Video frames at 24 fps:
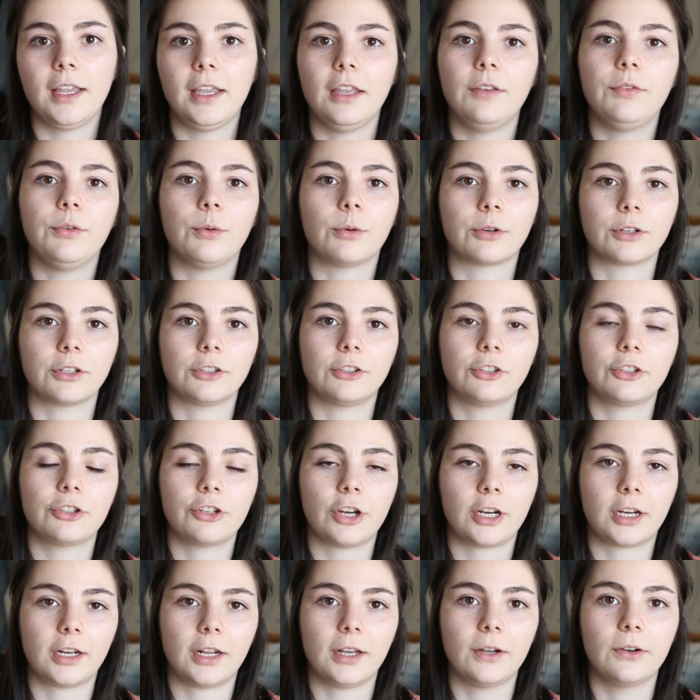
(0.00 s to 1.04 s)
if you wanted to
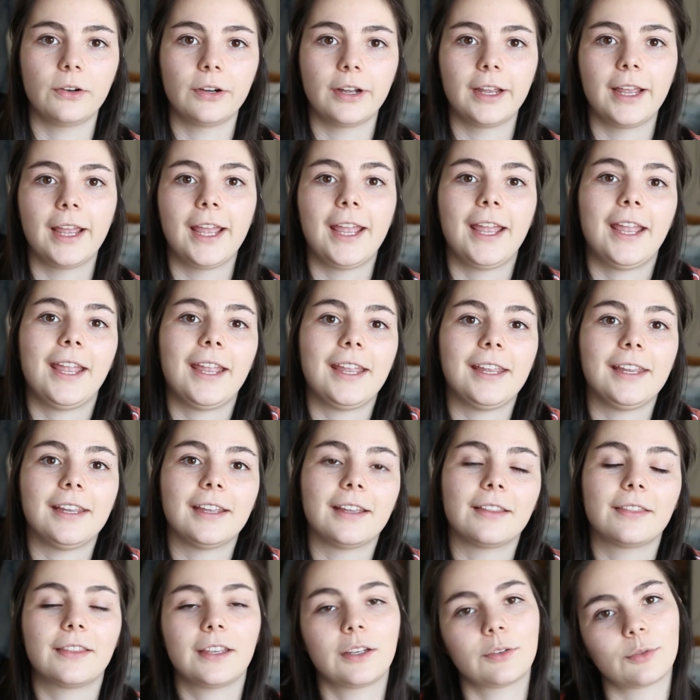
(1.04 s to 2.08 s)
check it out.
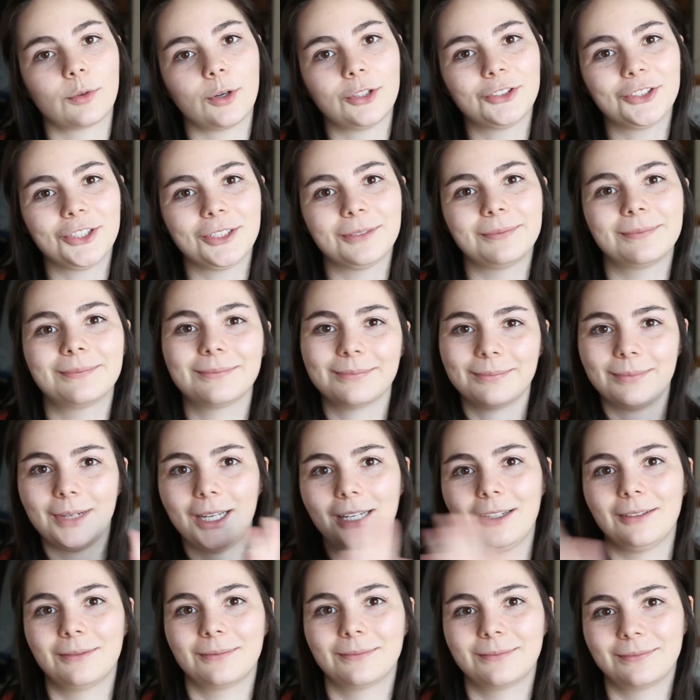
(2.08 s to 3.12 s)
And thanks for watching.
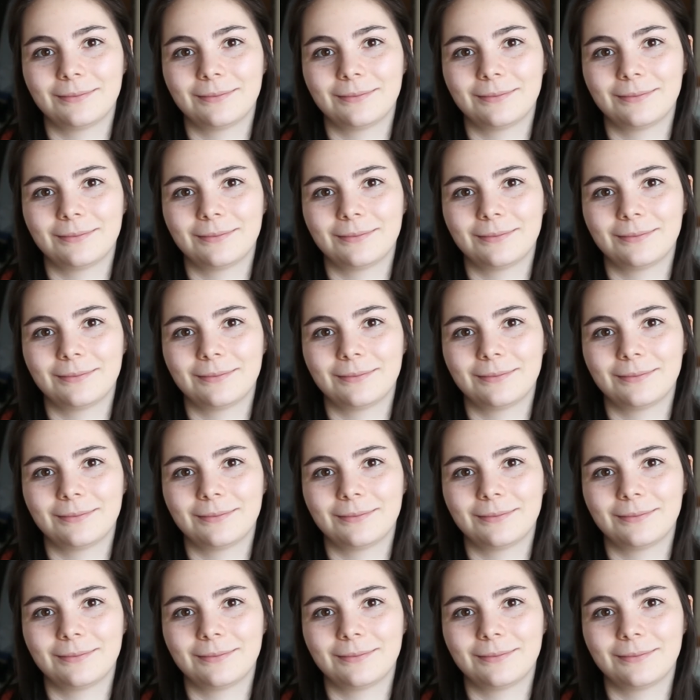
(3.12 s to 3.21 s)
Bye.